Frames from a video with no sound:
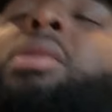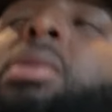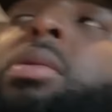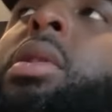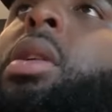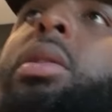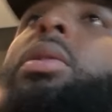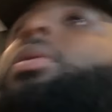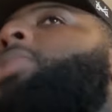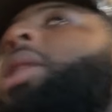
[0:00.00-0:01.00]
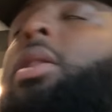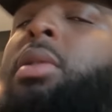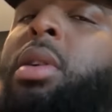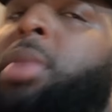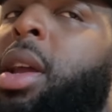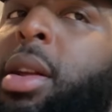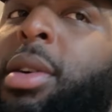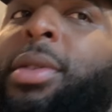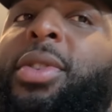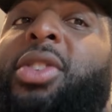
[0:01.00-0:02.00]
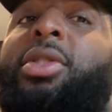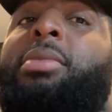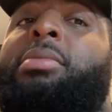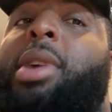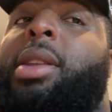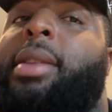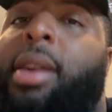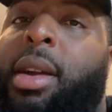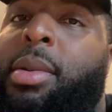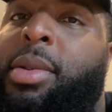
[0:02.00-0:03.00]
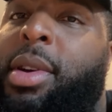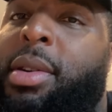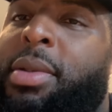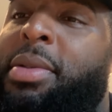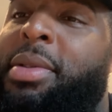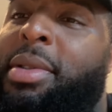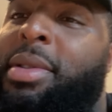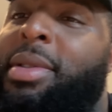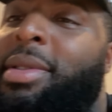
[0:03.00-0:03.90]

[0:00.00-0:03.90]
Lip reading: I don't know, but I know I'm about to go fishing my damn self.